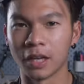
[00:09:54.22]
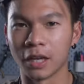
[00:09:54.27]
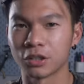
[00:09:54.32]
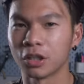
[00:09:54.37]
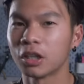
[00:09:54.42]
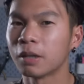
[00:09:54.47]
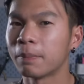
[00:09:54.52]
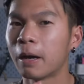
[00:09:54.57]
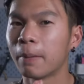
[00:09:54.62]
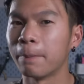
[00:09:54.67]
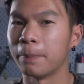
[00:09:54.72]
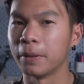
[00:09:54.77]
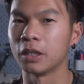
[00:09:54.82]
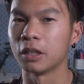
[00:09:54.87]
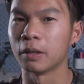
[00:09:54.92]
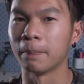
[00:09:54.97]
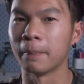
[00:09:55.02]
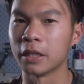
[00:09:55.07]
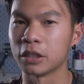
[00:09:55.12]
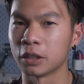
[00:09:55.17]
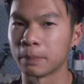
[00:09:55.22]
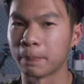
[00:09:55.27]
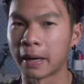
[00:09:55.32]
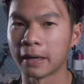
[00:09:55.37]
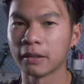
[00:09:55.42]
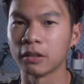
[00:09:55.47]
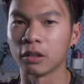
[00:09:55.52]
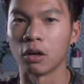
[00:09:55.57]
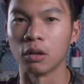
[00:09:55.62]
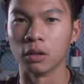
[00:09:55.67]
It's not about being an amazing
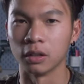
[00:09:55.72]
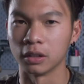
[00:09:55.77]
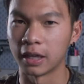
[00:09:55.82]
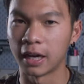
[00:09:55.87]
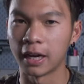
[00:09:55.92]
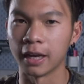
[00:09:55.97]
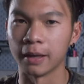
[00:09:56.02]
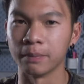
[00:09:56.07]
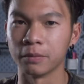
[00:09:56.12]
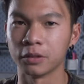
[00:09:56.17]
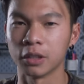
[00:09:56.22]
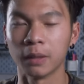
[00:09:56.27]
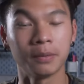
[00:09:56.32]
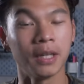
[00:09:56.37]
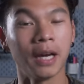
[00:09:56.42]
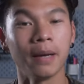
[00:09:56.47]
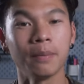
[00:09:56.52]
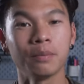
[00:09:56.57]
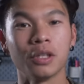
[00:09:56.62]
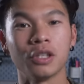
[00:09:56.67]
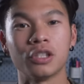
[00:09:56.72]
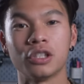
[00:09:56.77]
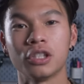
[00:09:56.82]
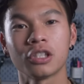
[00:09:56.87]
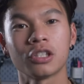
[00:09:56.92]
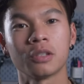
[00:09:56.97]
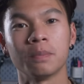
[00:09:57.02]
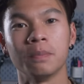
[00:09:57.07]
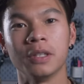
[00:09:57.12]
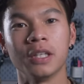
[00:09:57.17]
pilot all the time. Sometimes it's
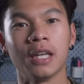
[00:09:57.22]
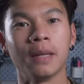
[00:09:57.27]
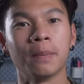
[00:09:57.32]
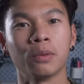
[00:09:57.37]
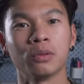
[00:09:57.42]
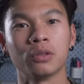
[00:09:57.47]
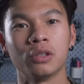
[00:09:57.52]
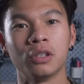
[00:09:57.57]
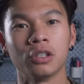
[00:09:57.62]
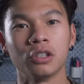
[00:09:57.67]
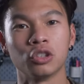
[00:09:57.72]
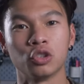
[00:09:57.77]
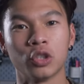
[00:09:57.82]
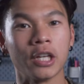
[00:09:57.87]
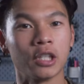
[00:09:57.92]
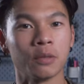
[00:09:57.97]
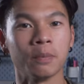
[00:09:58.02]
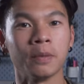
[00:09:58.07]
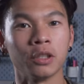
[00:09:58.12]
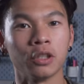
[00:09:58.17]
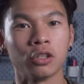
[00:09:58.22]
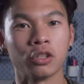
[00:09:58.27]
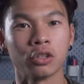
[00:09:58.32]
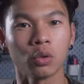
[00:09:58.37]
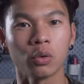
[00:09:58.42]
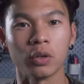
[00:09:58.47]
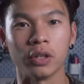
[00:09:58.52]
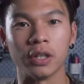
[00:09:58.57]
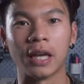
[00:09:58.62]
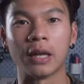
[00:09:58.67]
just being able to transmit a good
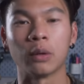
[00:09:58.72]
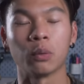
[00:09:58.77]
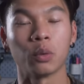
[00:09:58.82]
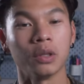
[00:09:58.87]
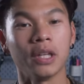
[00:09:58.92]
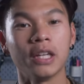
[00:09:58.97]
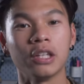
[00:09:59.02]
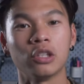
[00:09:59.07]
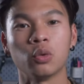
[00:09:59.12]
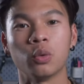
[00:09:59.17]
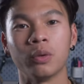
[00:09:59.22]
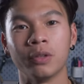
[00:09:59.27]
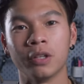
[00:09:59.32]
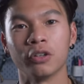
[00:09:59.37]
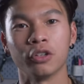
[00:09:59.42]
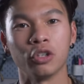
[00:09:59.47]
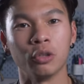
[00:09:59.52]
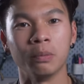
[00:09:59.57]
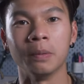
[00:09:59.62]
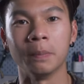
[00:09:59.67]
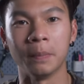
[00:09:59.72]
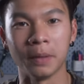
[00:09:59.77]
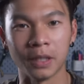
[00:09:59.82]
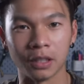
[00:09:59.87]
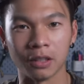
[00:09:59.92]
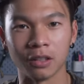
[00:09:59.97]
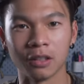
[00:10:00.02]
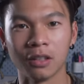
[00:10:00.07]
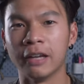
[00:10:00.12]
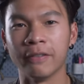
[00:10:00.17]
story and relate to another human
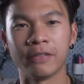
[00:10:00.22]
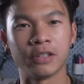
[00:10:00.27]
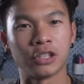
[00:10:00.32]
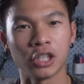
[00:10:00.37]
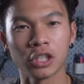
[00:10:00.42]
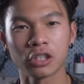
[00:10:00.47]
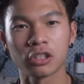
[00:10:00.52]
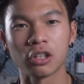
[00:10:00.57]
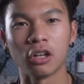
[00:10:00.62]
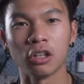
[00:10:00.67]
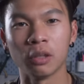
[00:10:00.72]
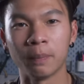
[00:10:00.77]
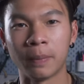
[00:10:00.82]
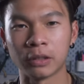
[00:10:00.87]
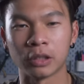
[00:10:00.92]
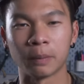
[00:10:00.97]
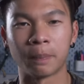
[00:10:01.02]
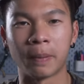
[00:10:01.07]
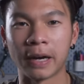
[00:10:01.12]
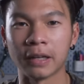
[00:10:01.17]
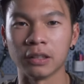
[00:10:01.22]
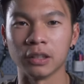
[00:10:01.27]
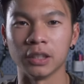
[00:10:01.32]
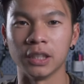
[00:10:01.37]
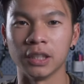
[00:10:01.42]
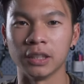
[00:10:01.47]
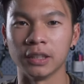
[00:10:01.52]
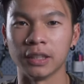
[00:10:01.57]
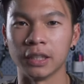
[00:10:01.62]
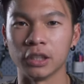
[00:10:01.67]
being. If it's just all about the
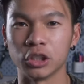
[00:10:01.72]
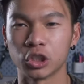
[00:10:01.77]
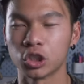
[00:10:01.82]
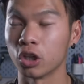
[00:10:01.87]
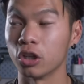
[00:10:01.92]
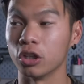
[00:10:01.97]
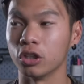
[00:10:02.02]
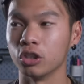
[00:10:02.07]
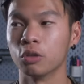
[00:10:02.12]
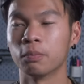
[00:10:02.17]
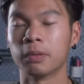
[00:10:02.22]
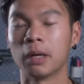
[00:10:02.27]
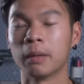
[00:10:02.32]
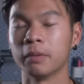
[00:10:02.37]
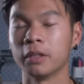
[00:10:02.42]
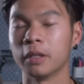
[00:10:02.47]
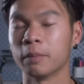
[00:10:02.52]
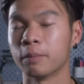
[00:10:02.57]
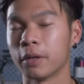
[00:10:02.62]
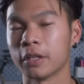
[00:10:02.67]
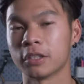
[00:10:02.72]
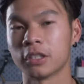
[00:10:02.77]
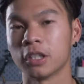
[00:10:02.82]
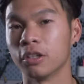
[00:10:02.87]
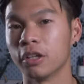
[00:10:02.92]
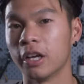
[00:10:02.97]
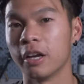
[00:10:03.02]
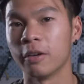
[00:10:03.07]
piloting, then sure, you'll probably impress other